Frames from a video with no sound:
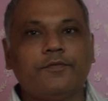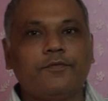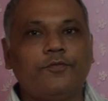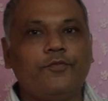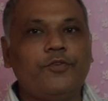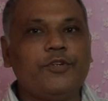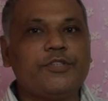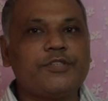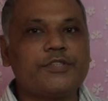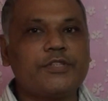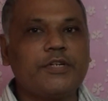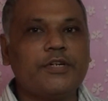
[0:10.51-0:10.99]

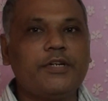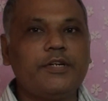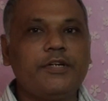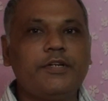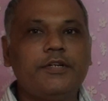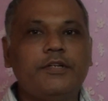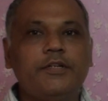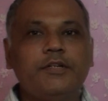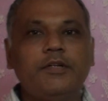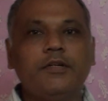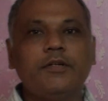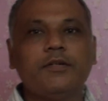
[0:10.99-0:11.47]
we studied
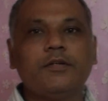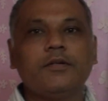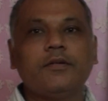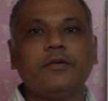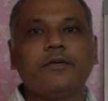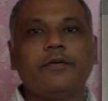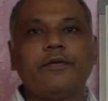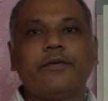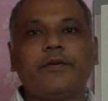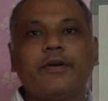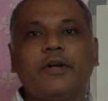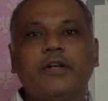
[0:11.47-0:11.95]
it
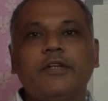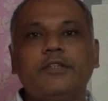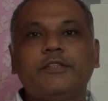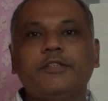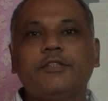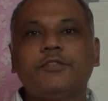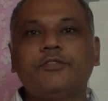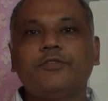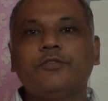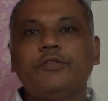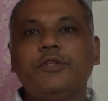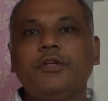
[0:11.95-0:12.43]

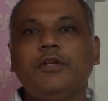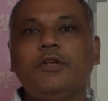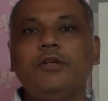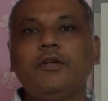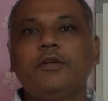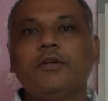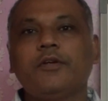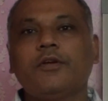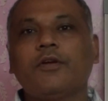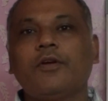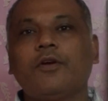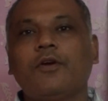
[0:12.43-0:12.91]
related to the
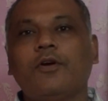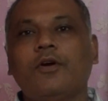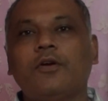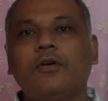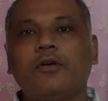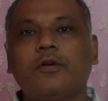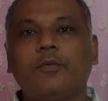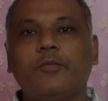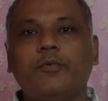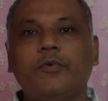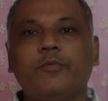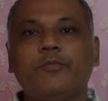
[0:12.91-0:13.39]

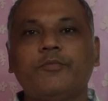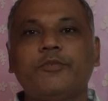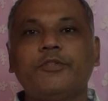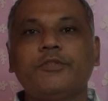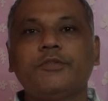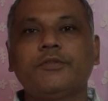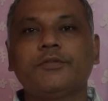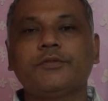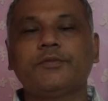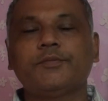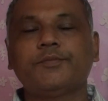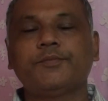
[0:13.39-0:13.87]
quantum
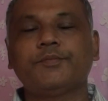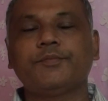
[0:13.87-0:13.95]
numbers.